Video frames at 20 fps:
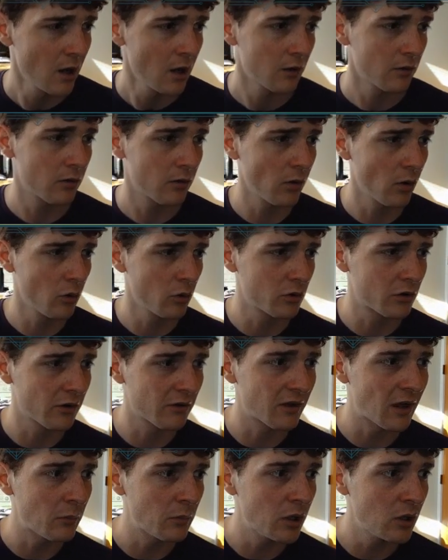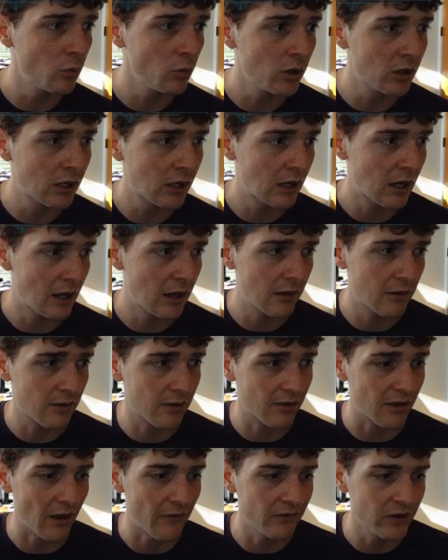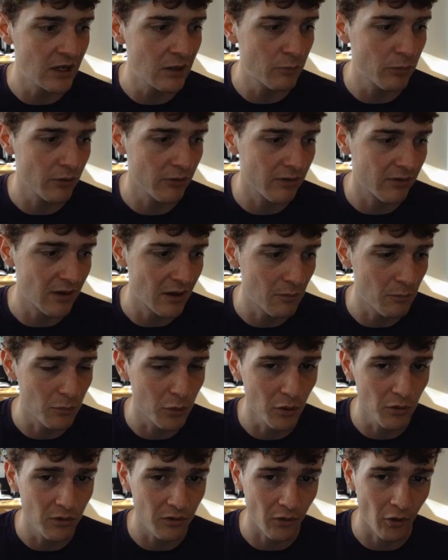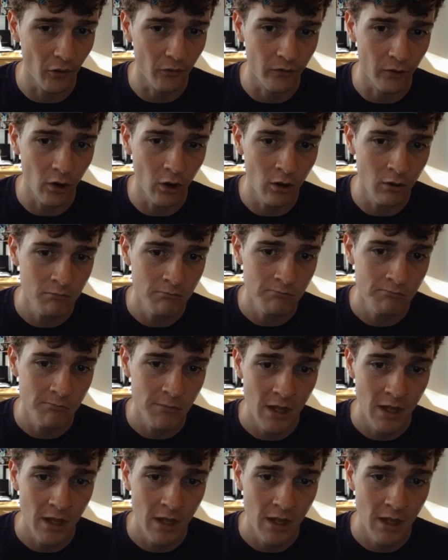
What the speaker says: So does that mean we get a 70% boost overall?